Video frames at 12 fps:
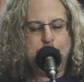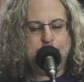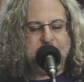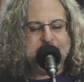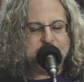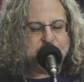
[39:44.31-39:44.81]

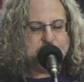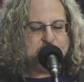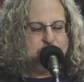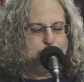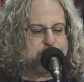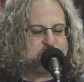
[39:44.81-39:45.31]
Bass
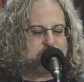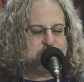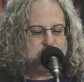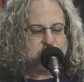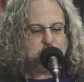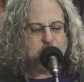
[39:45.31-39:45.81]
thumps
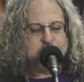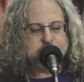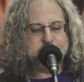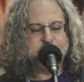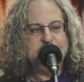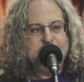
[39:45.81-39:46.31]
in
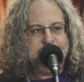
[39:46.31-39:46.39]
trunks,